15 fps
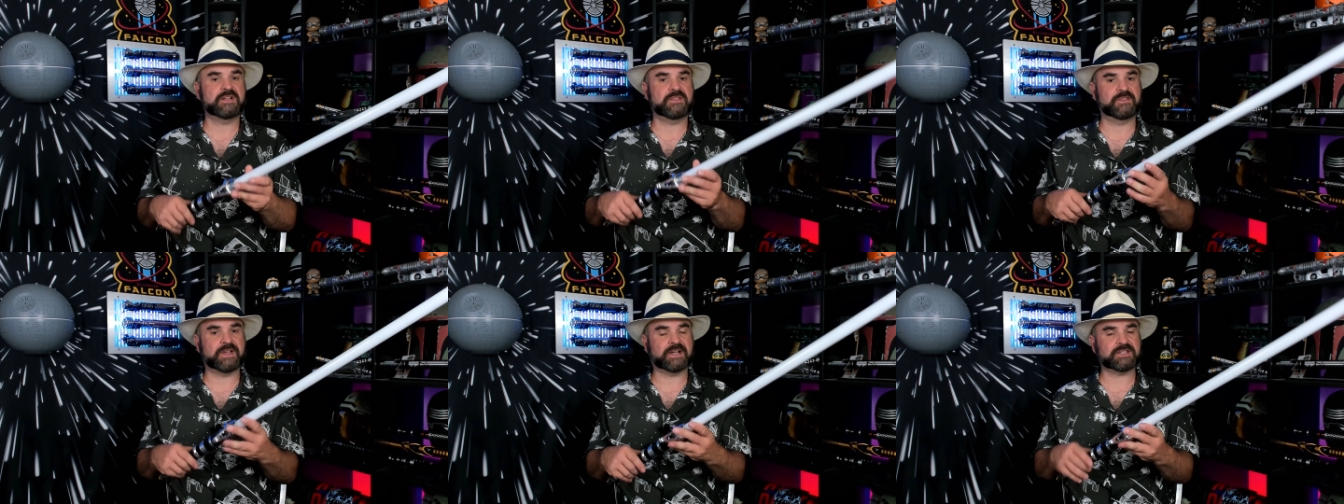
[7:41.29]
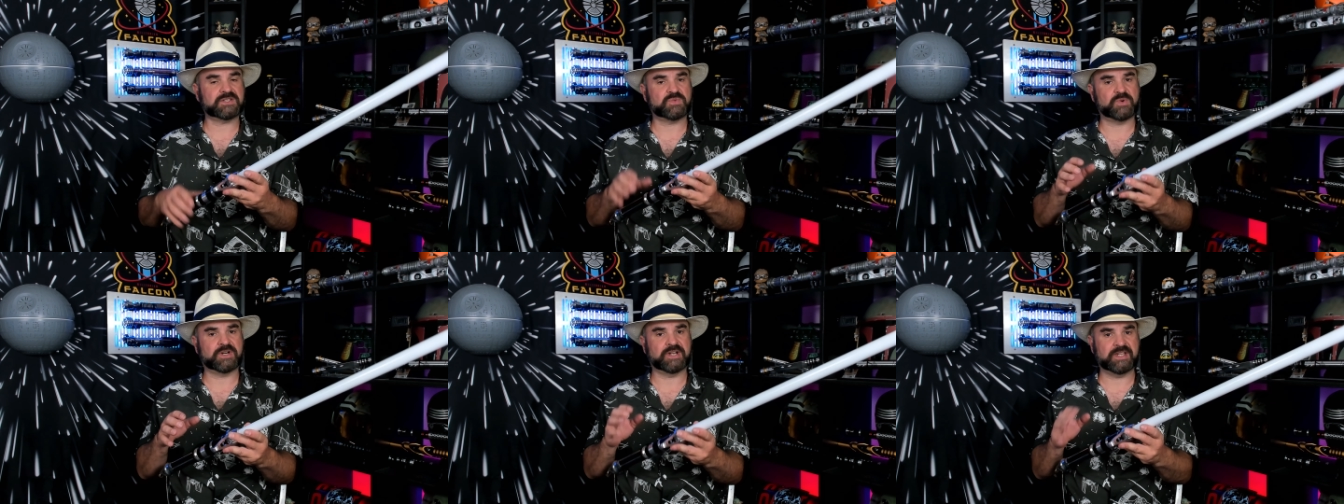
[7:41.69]

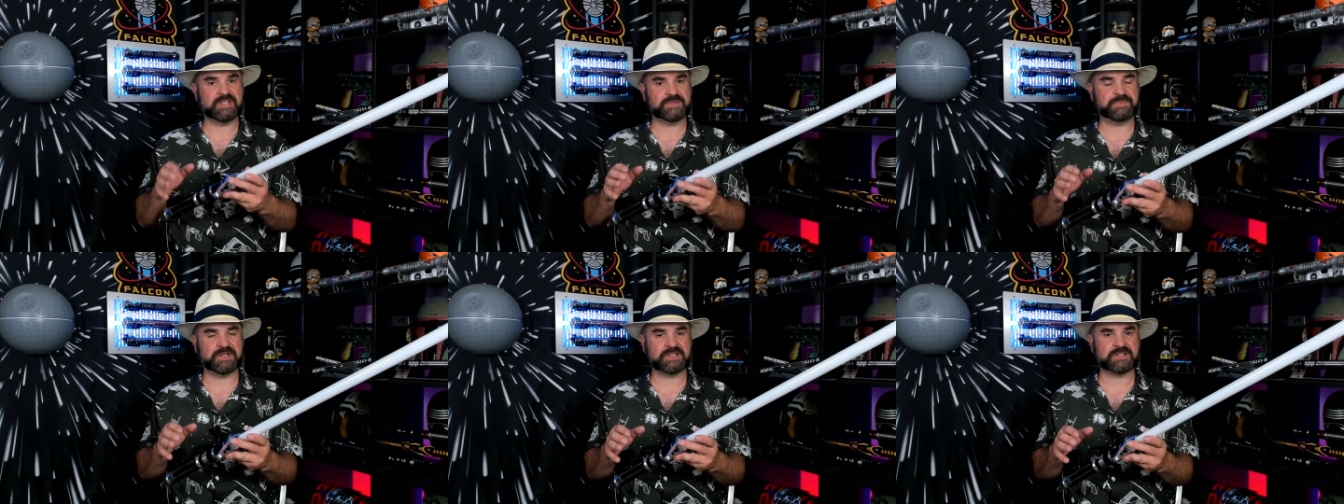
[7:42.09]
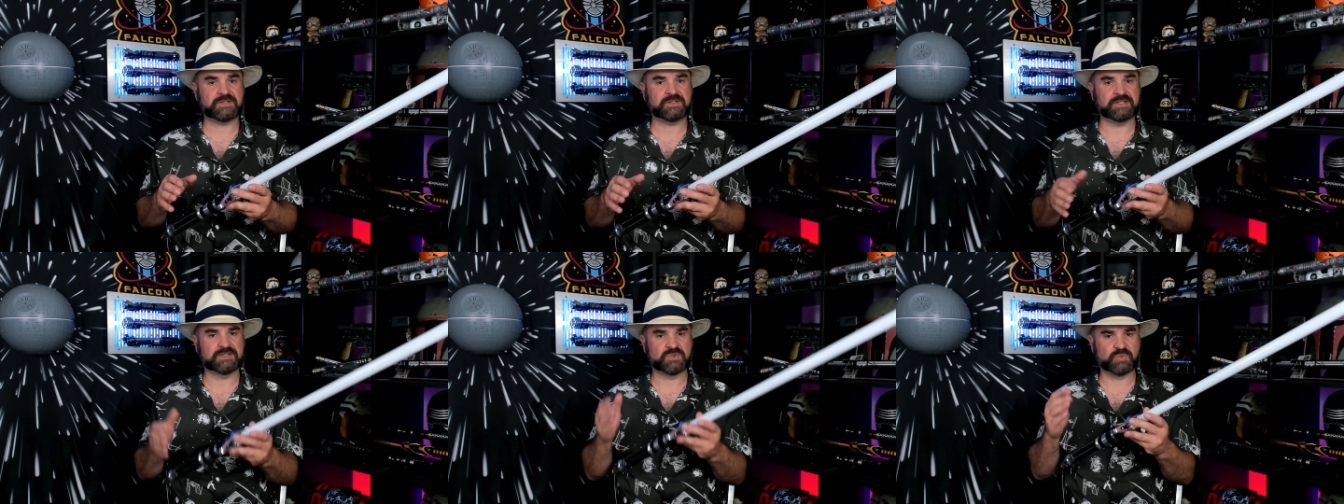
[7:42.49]
that's where
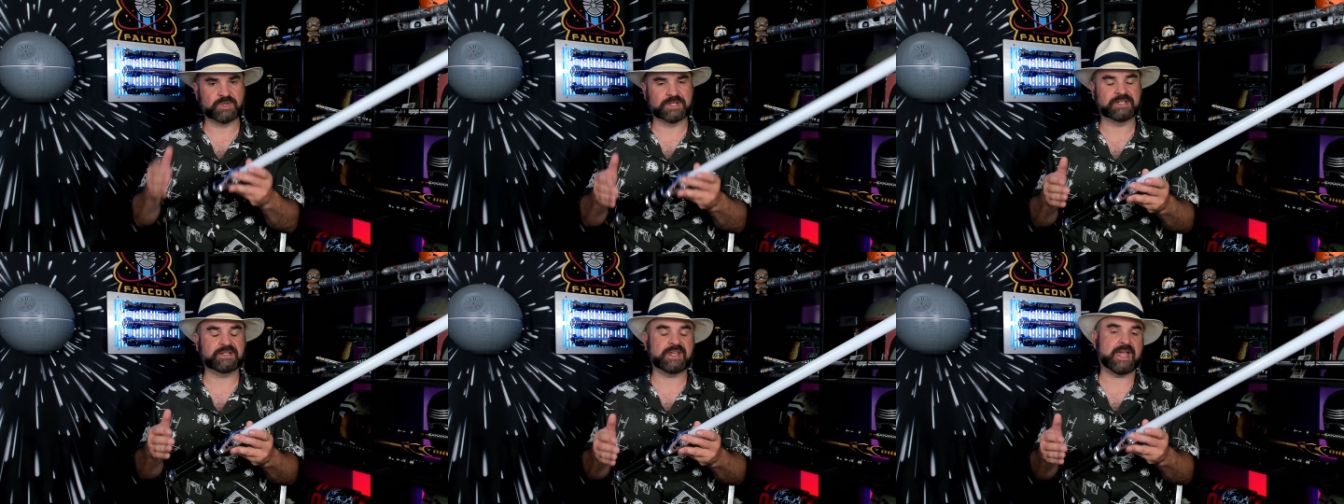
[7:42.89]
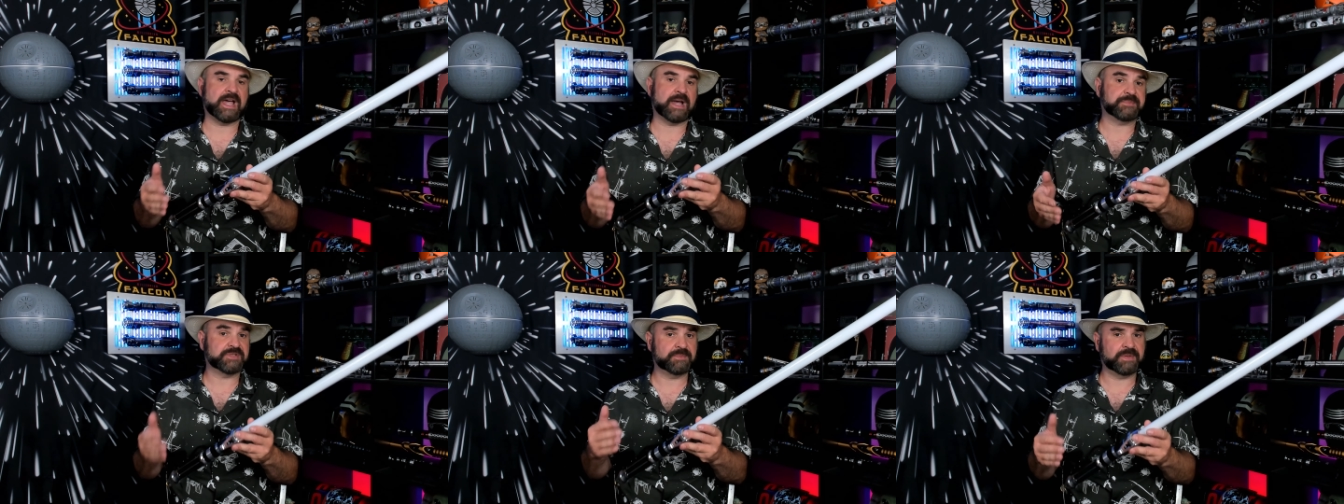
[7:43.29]
HPixel is really
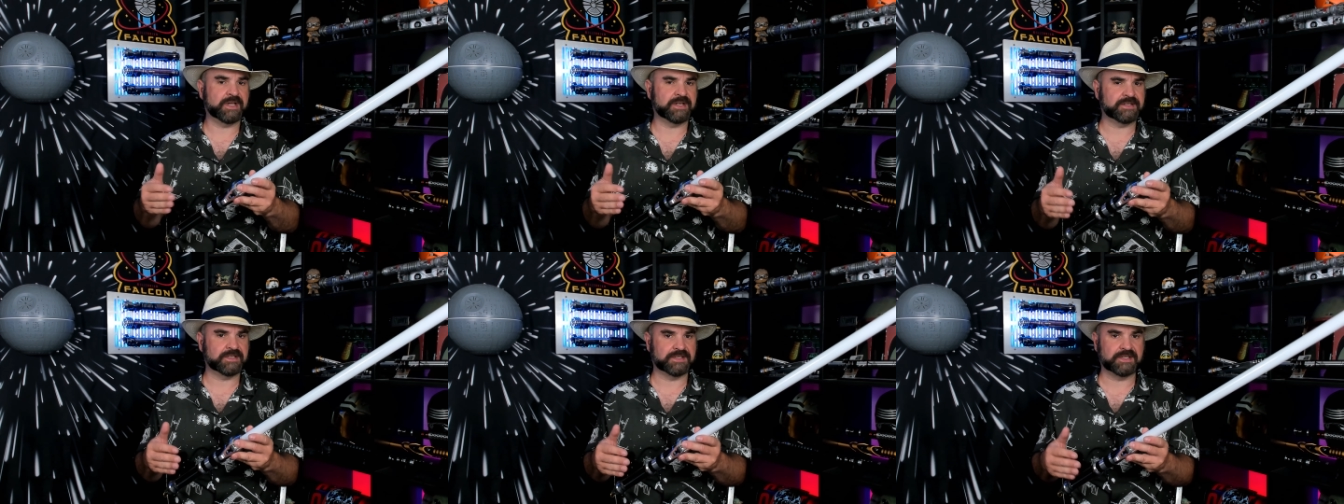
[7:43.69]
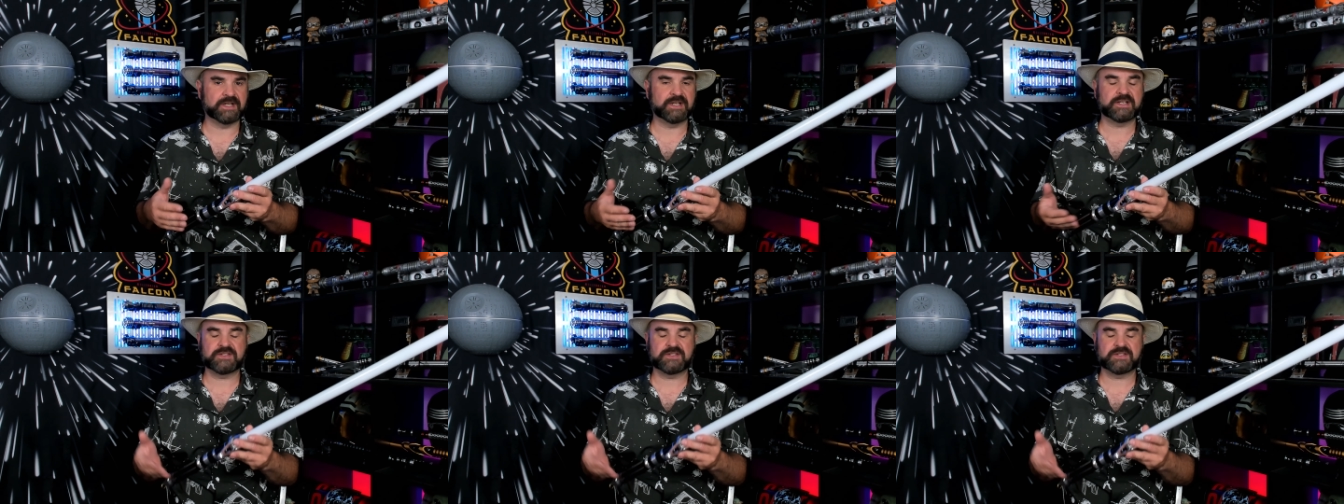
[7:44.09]
app dependent.